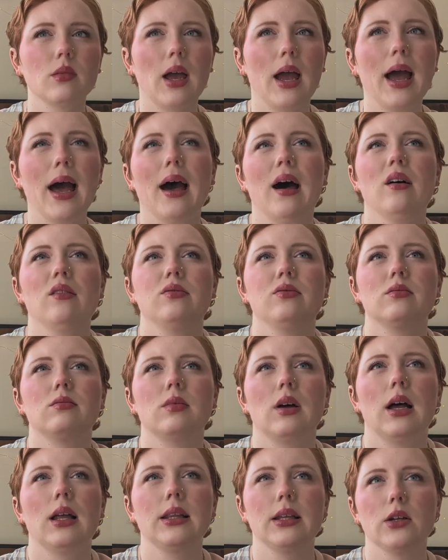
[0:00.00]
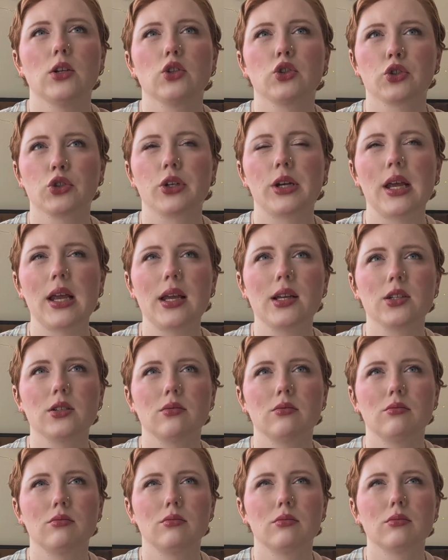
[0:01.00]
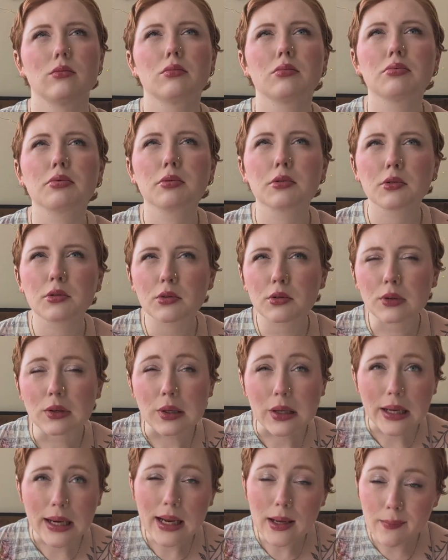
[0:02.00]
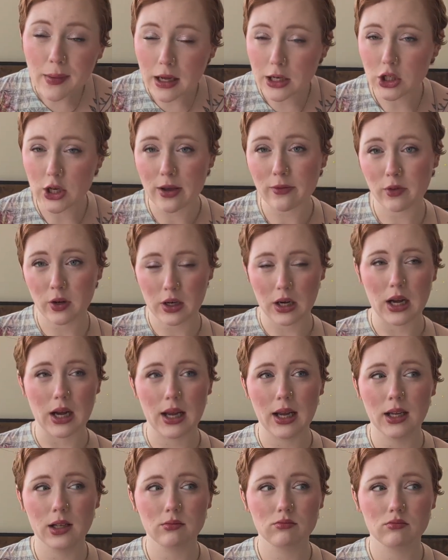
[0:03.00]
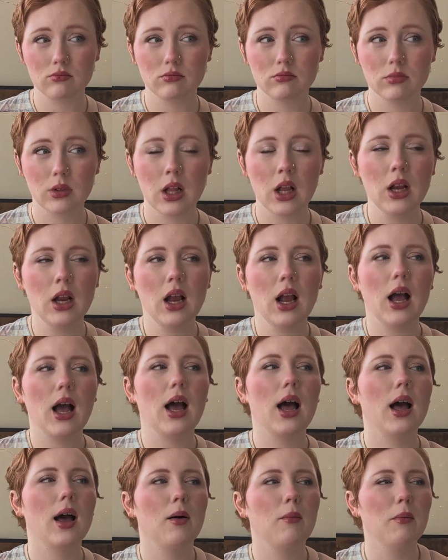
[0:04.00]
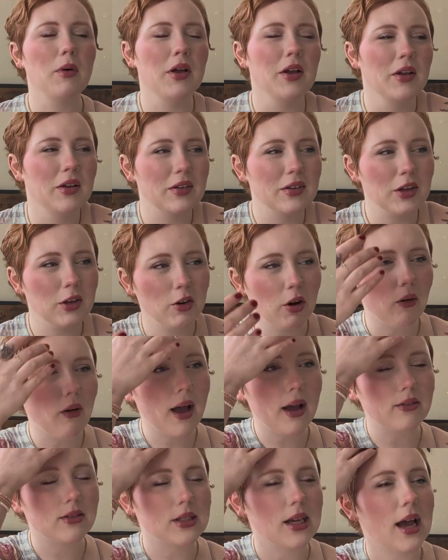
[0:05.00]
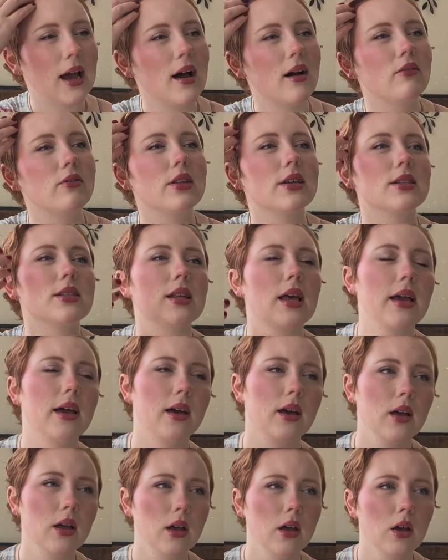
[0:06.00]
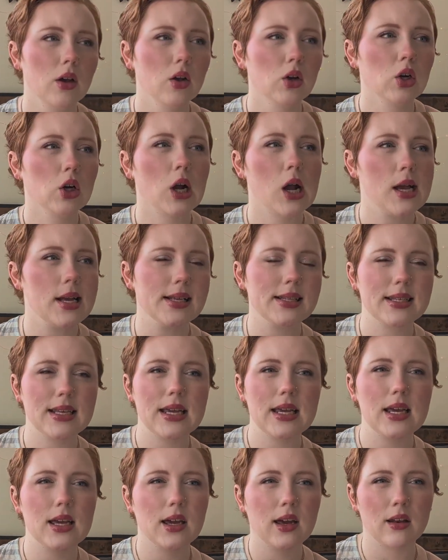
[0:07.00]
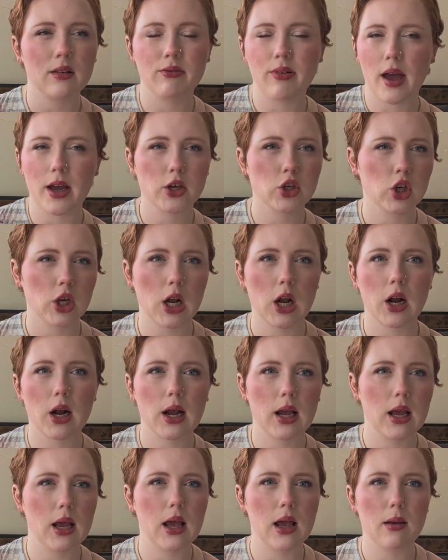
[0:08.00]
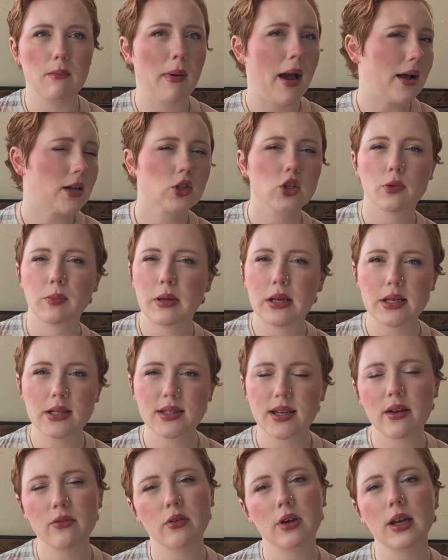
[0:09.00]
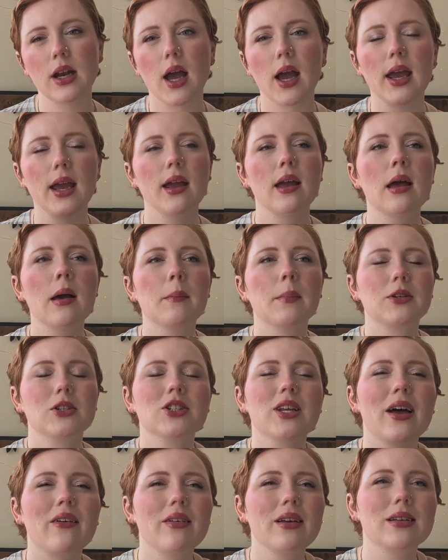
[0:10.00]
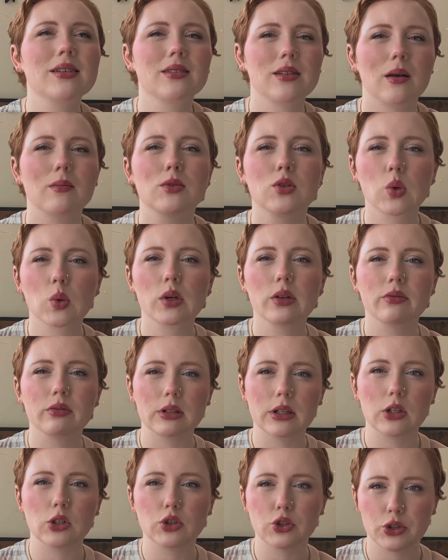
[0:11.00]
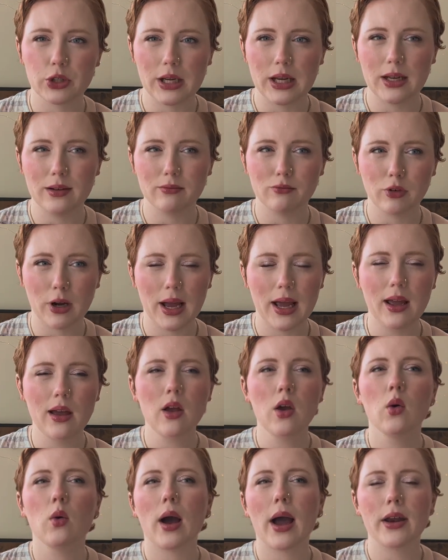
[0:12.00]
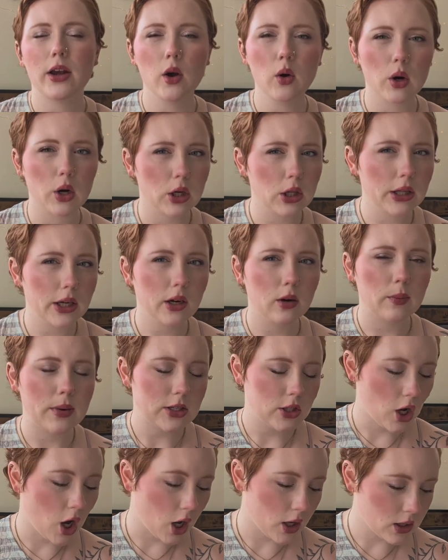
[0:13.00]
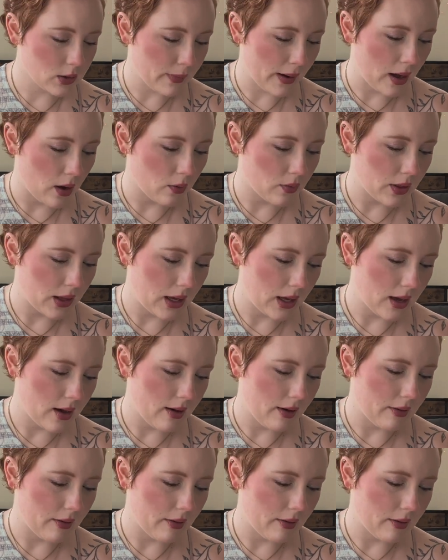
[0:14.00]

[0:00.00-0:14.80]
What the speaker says: have a little treat pretty much every night. You don't have to have this crazy confectionery masterpiece every night, but just having some sort of little treat, right? I know earlier we talked about the